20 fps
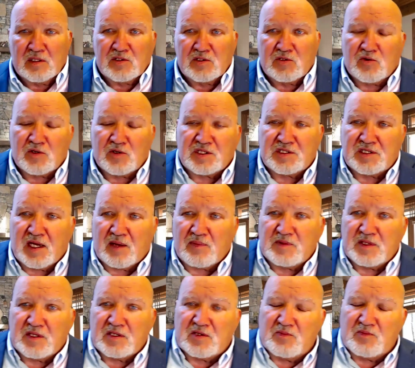to accept
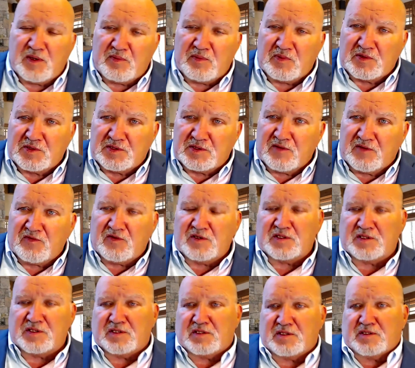other people's
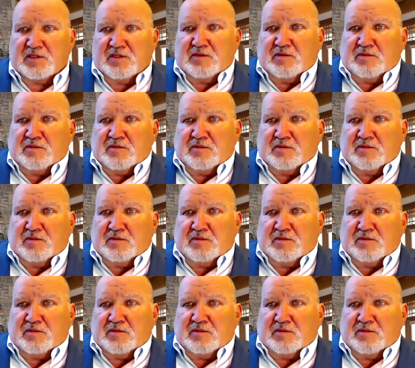differences.